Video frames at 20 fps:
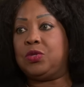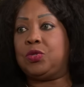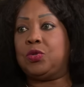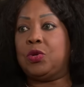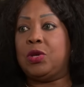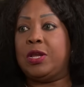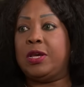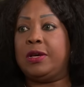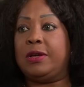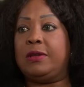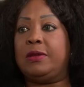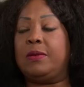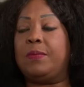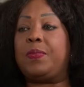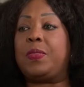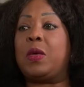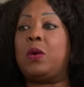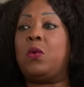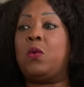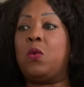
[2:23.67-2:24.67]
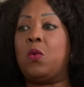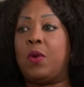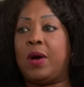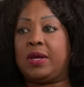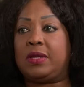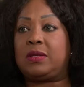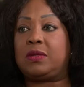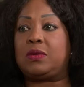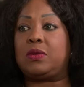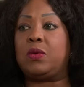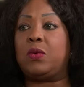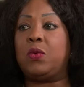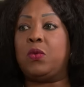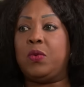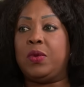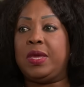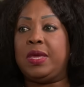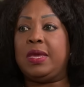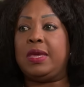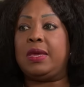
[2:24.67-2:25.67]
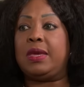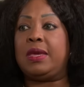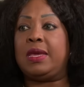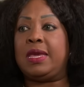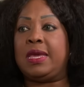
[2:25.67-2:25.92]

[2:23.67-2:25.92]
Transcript: to learn what we